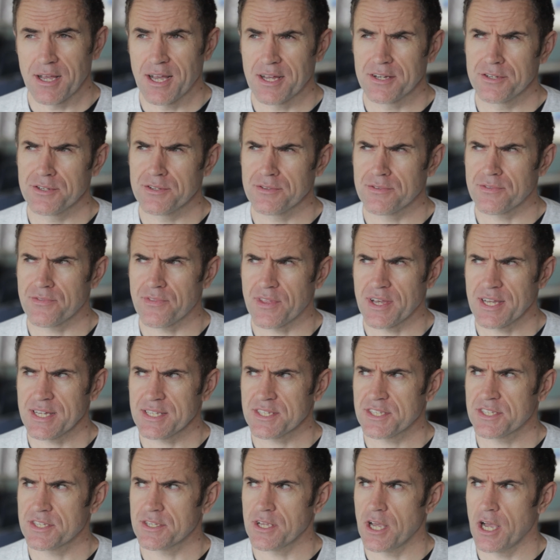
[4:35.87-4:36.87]
And
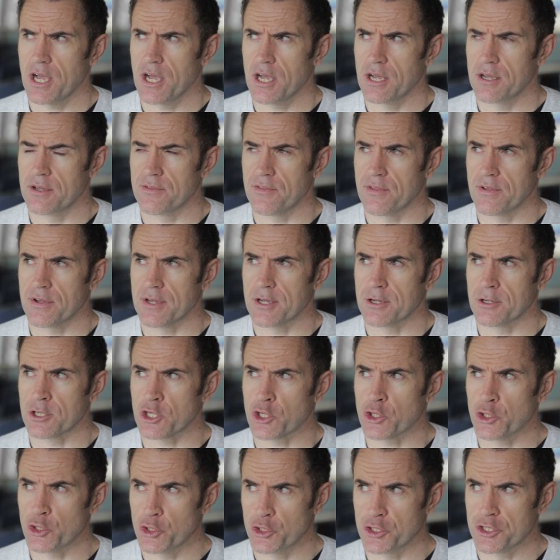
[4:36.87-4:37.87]
that's
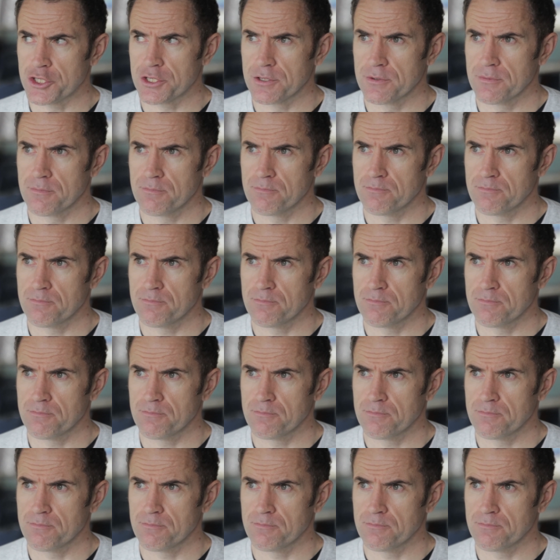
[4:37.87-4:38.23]
good,